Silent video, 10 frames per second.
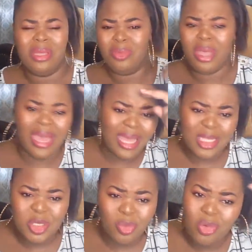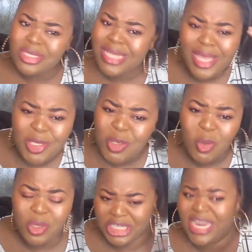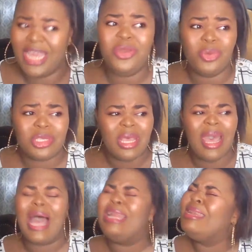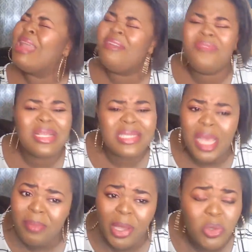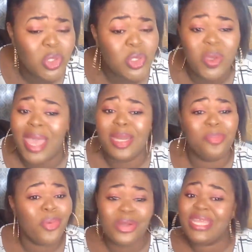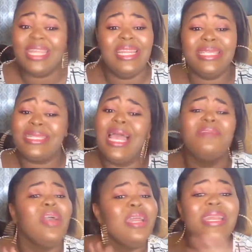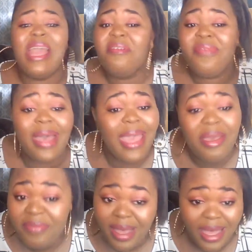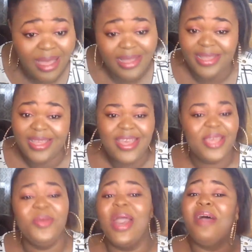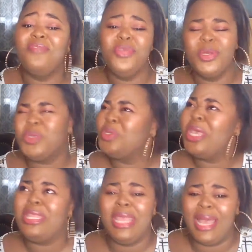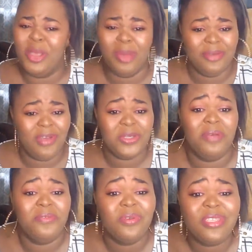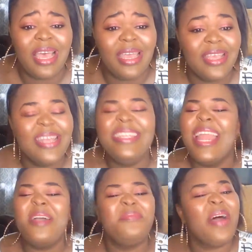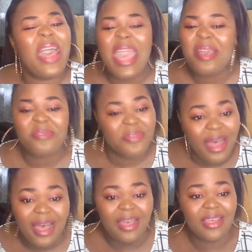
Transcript: Where I get small saying so, share nudes. I never send my nudes to anybody in this life. Never ever. You have news. Who say take a manufacturer of outside? Never ever.